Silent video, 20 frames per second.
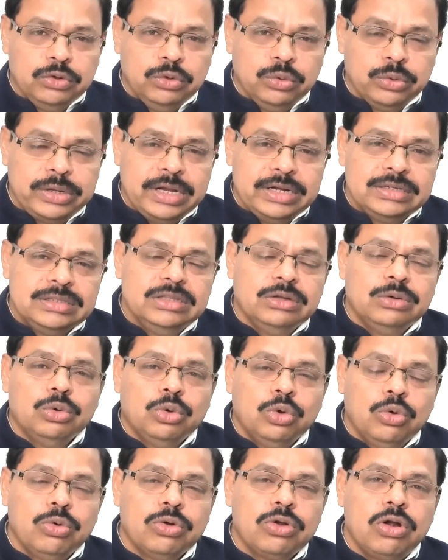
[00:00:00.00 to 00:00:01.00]
you look at the
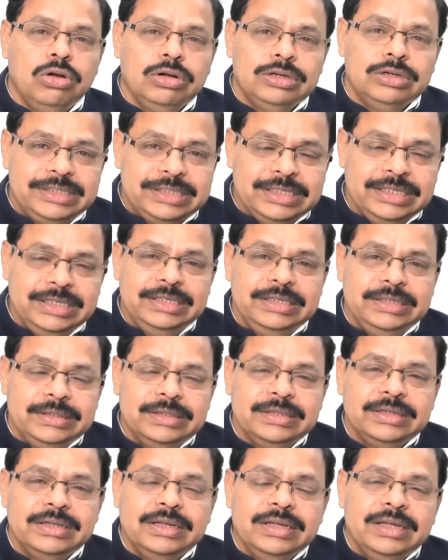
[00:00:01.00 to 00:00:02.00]
overall
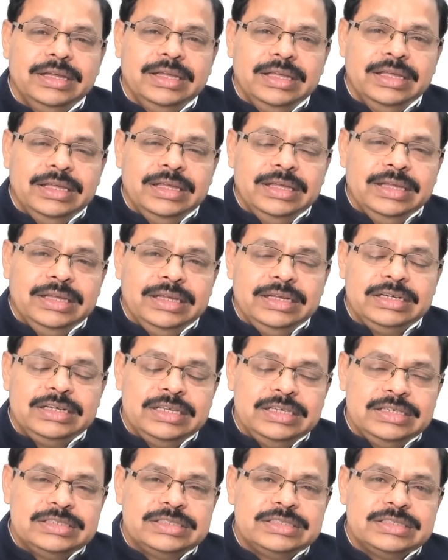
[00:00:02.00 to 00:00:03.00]
tea, it
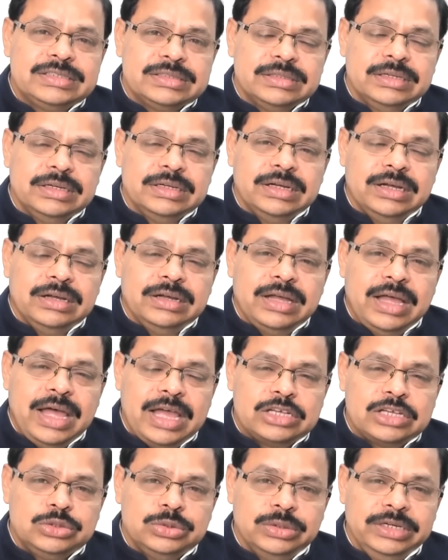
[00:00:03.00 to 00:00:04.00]
is
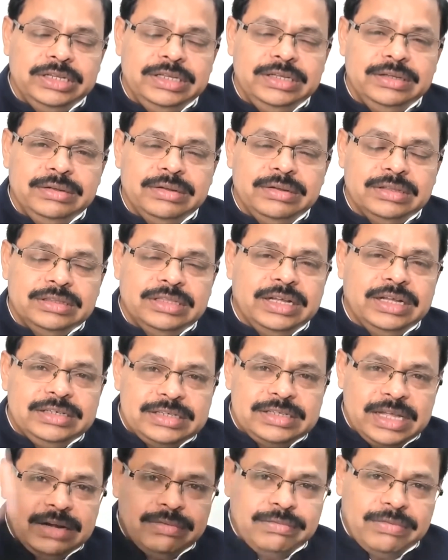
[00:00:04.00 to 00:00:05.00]
actually the
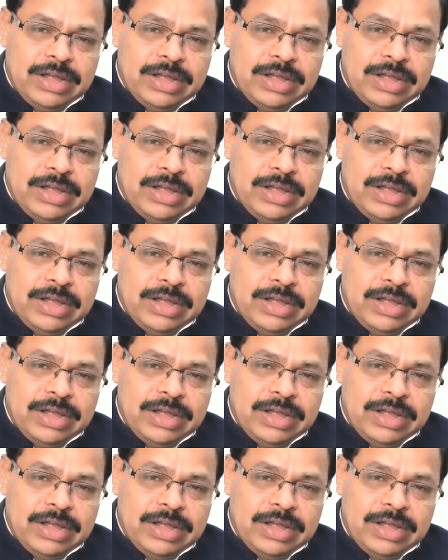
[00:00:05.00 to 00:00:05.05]
entire